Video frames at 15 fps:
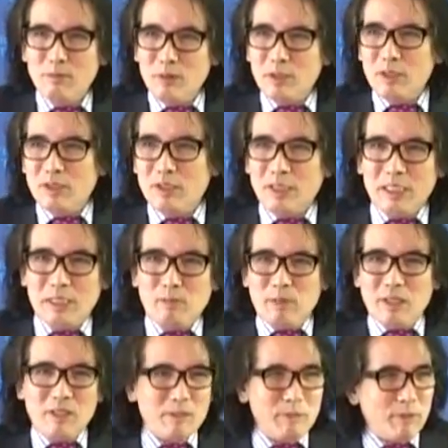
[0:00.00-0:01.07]
most
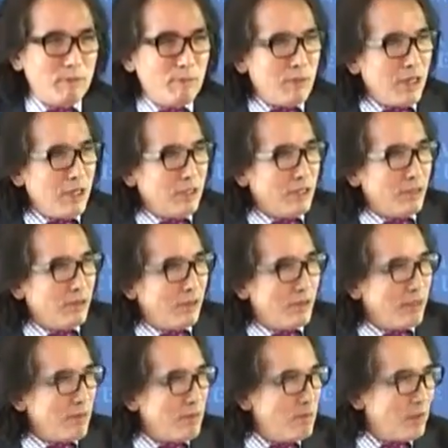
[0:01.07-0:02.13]
despicable person
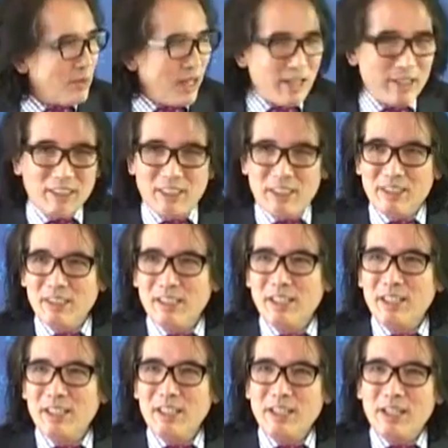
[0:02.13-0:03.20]
on the planet.
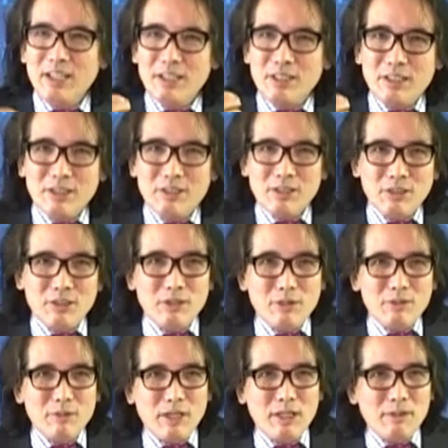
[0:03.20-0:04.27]

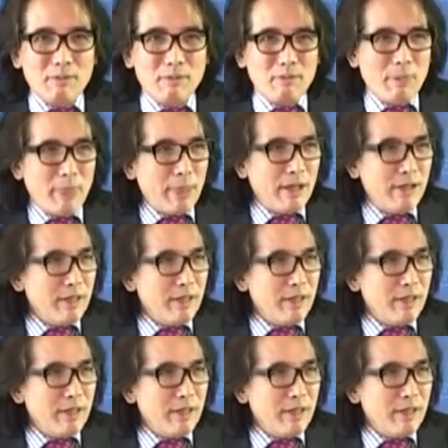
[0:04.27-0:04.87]
I'm